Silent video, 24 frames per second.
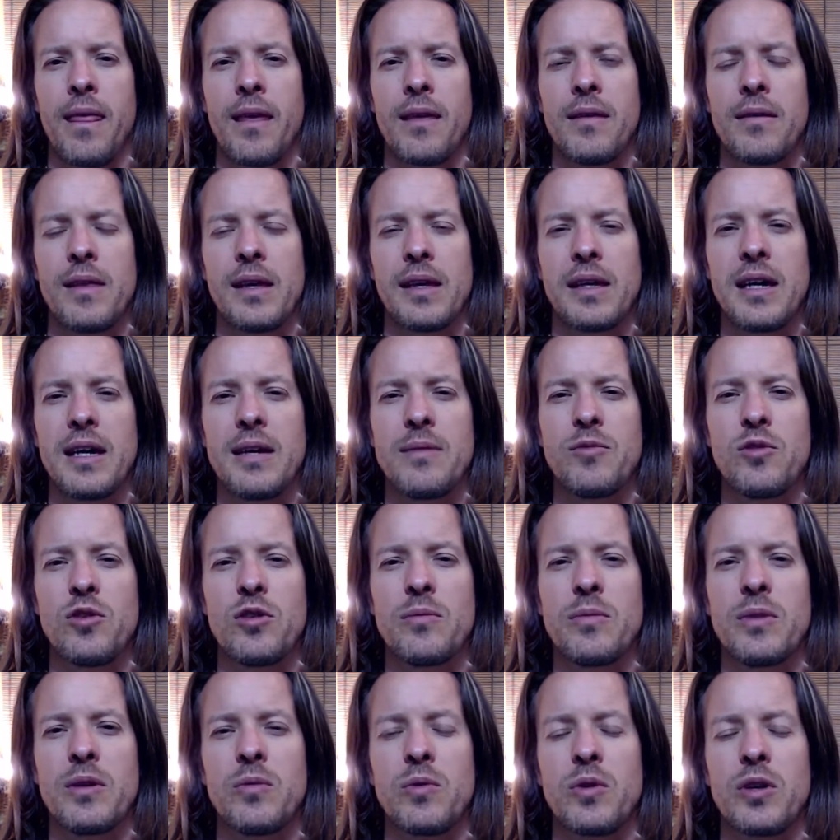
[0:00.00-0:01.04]
They came to him
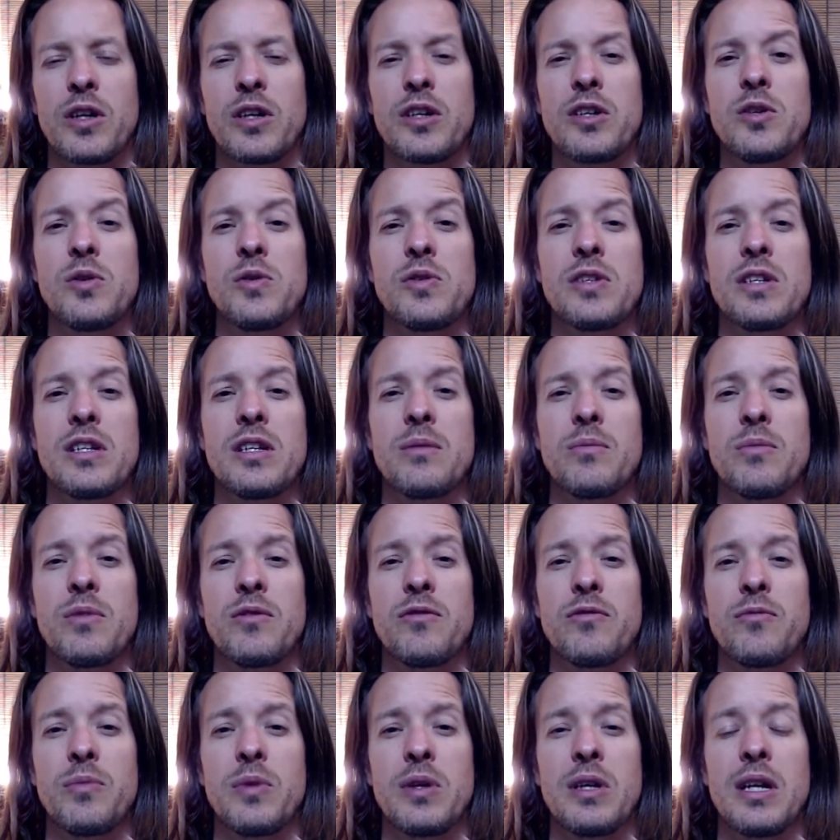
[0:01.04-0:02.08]
and were accusing him
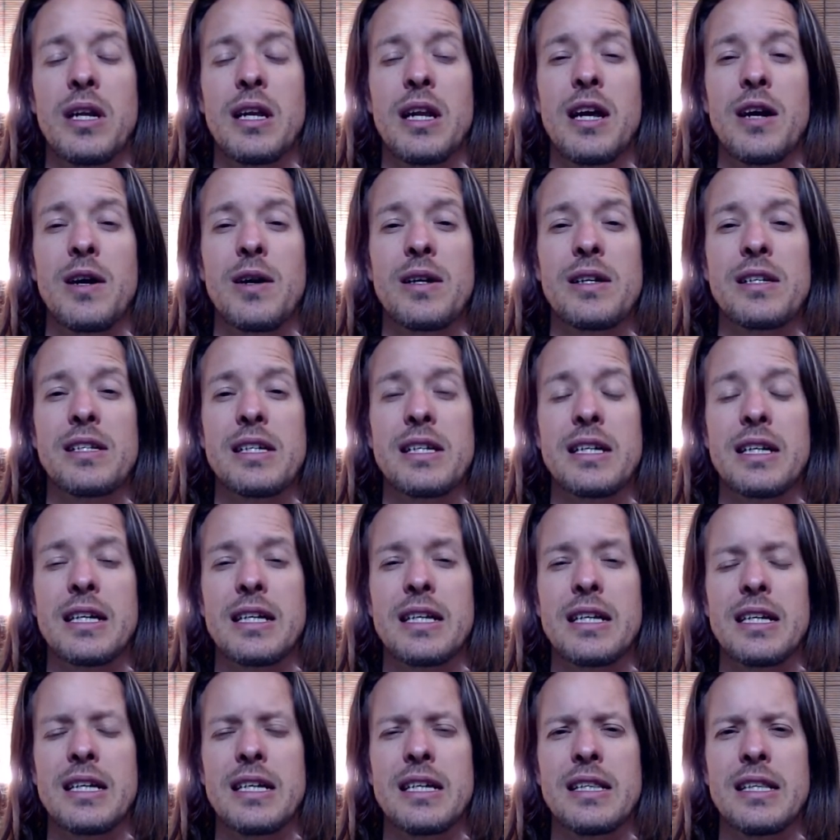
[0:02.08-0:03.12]
of being a heretic, and
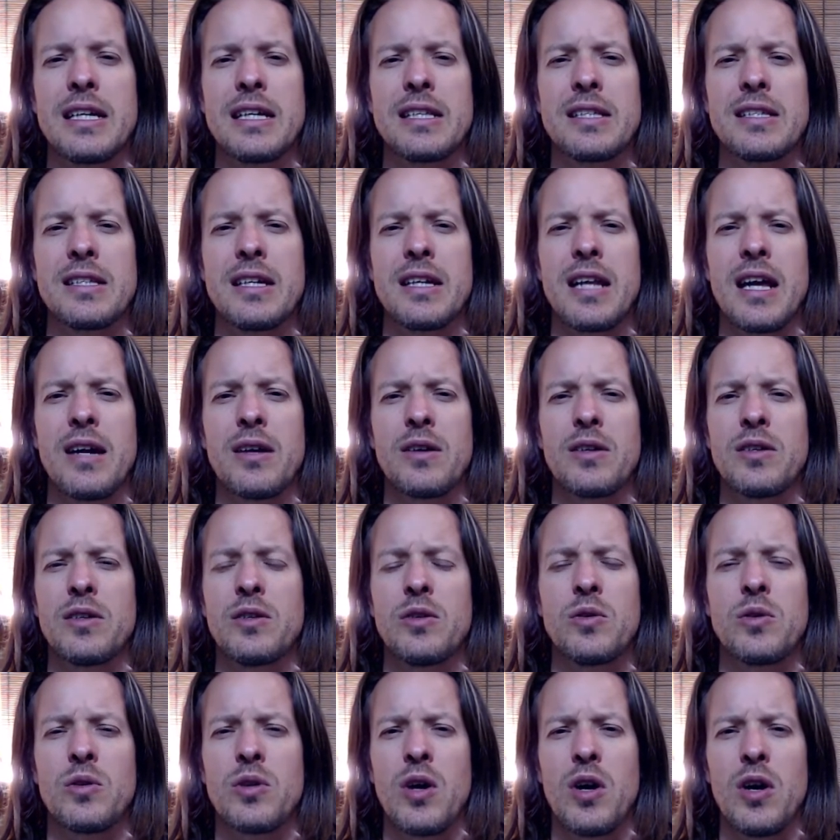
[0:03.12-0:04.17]
he, they said, How can you
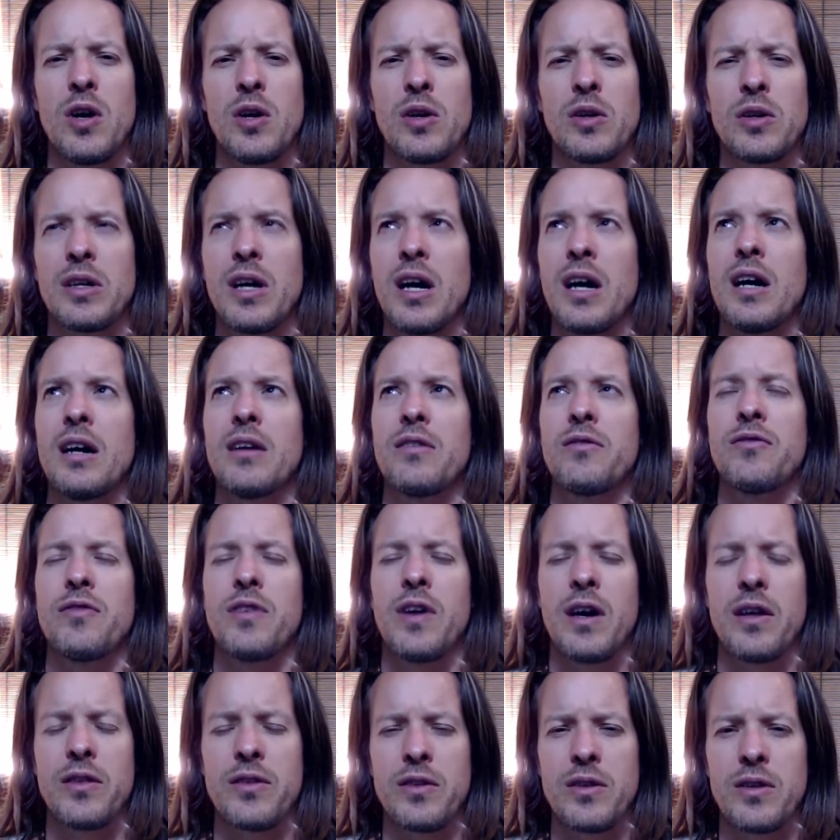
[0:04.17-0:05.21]
call God
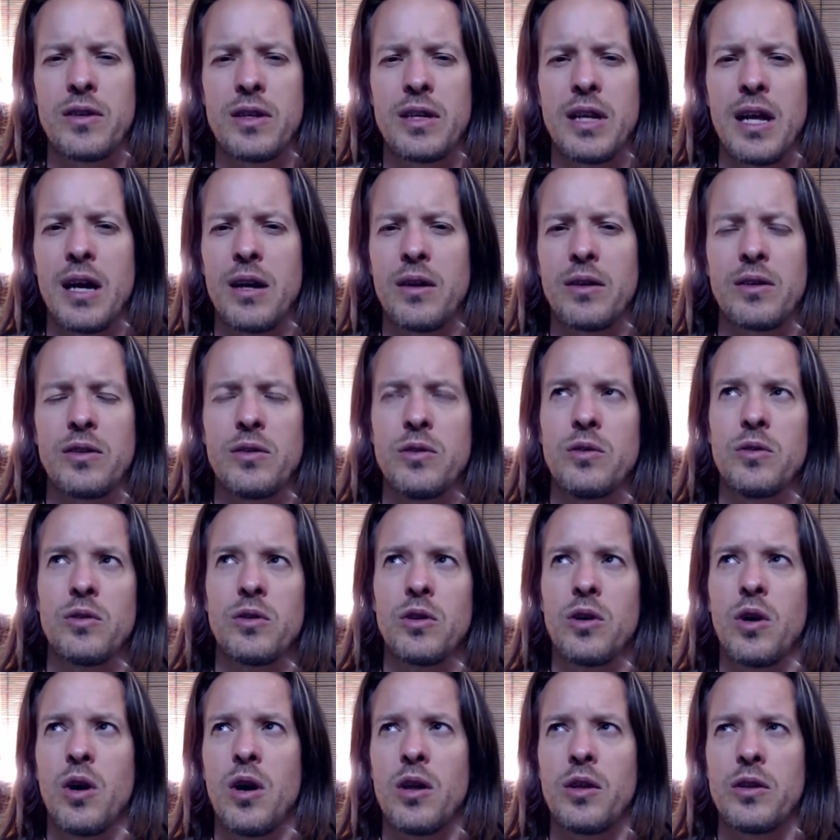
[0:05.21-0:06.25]
Father, and how can you
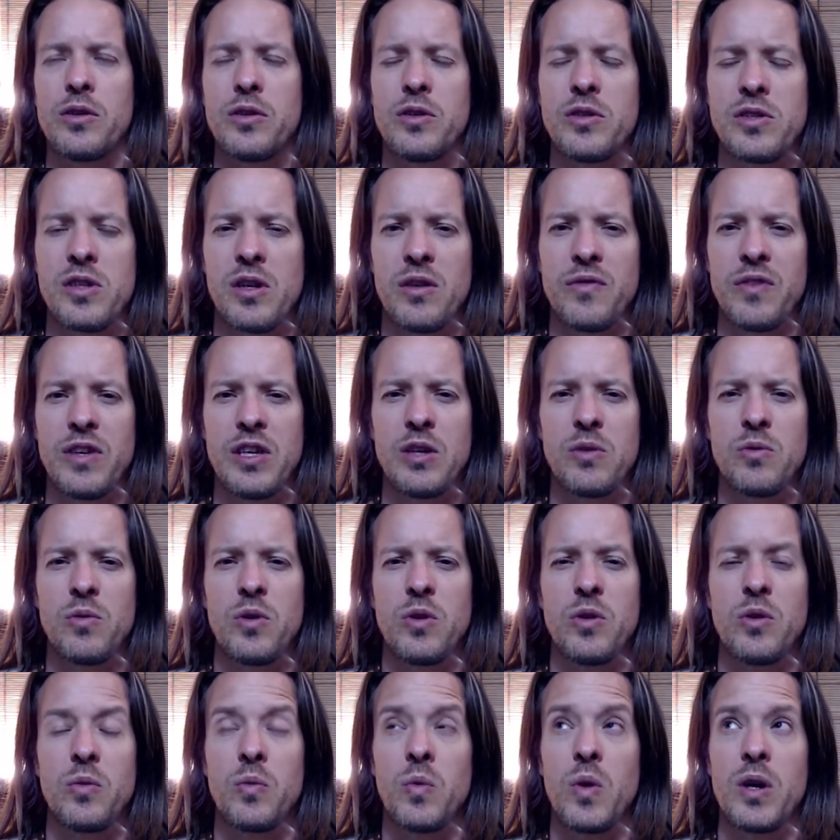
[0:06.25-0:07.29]
calling yourself
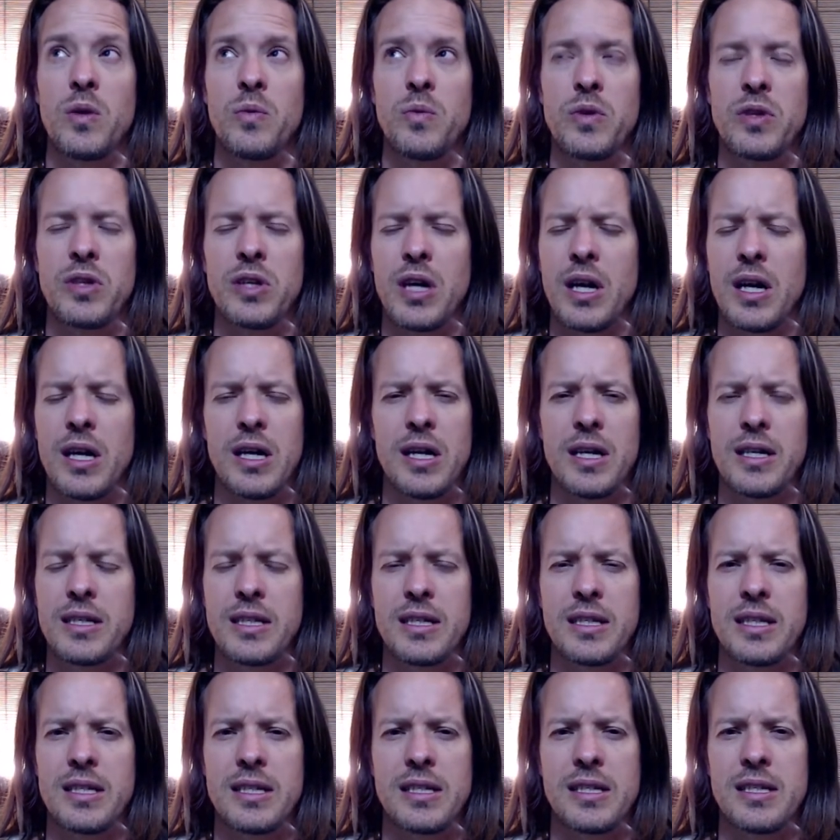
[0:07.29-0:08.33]
equal and one with God, and
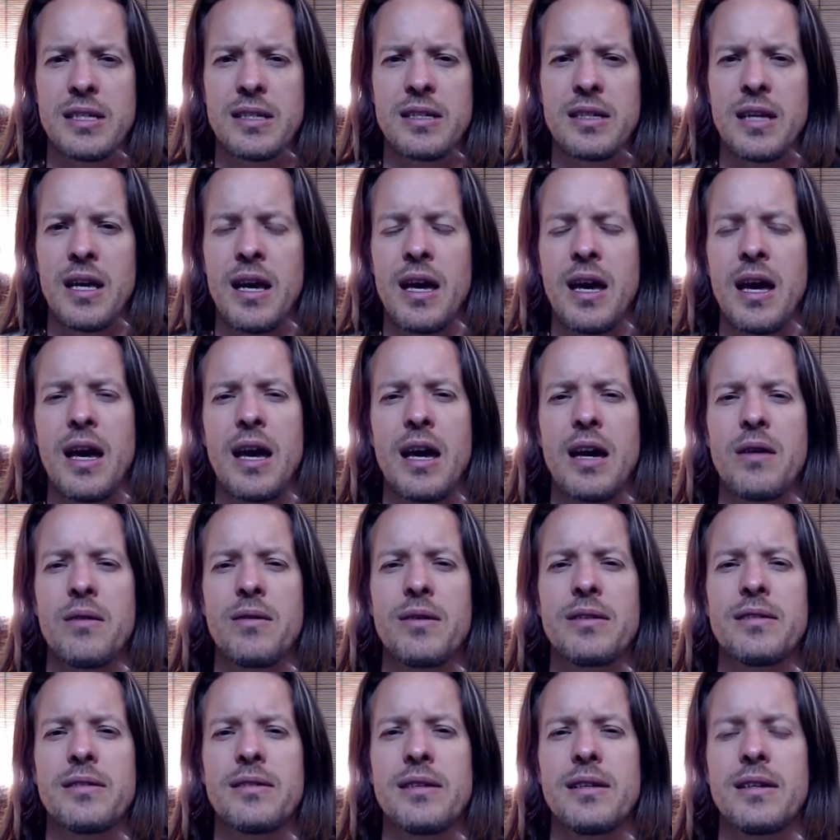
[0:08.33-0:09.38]
this is
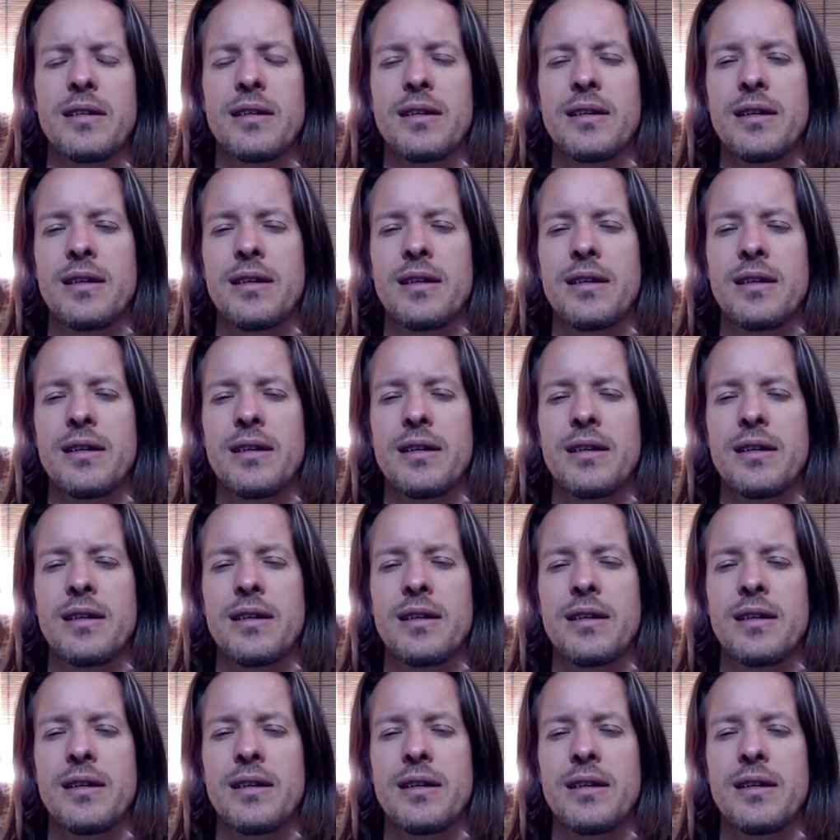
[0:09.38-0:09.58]
heresy?